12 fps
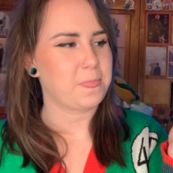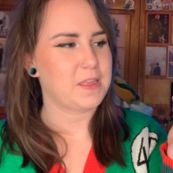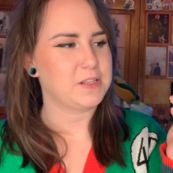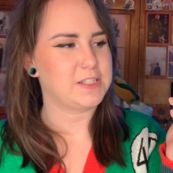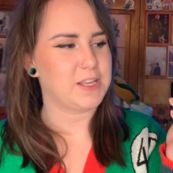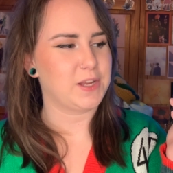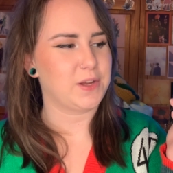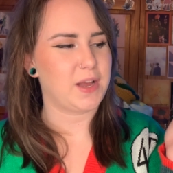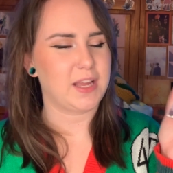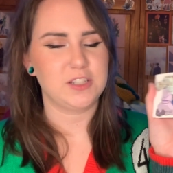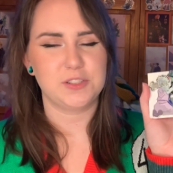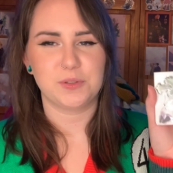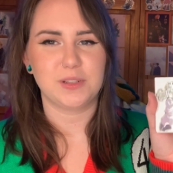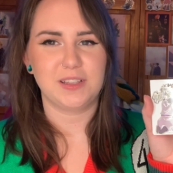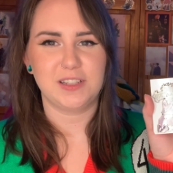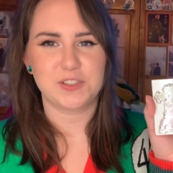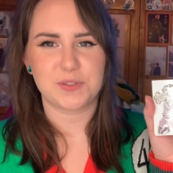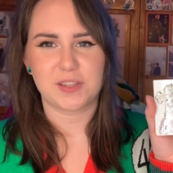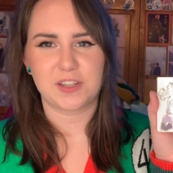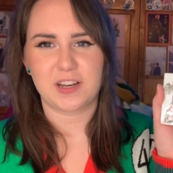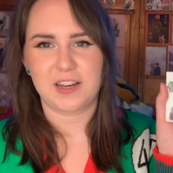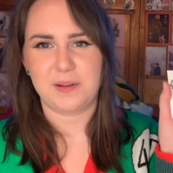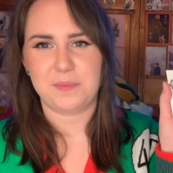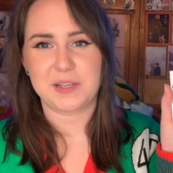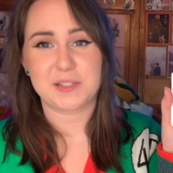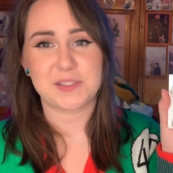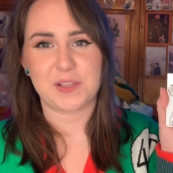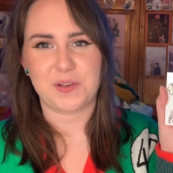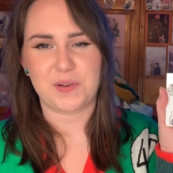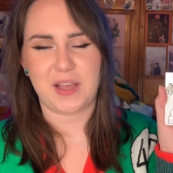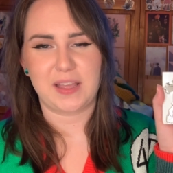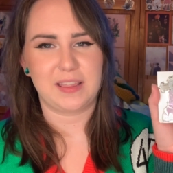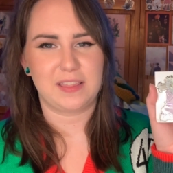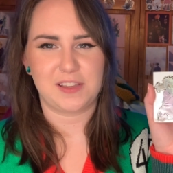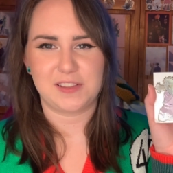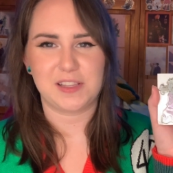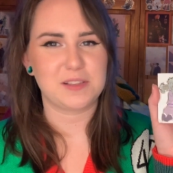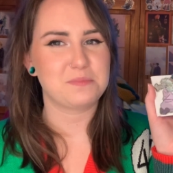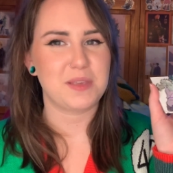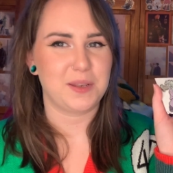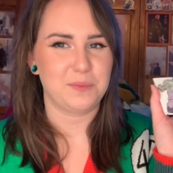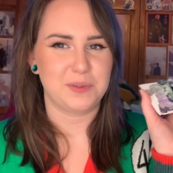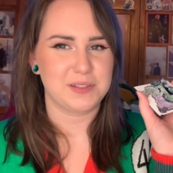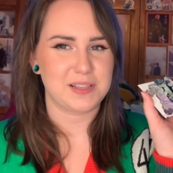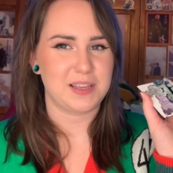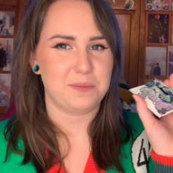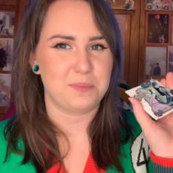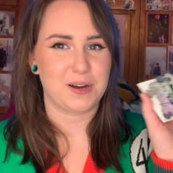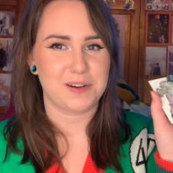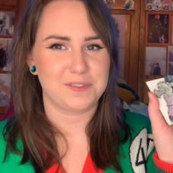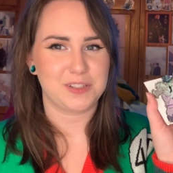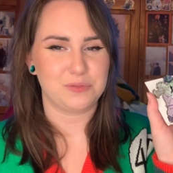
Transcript: So I do really enjoy their dynamic. So I thought this pin was a perfect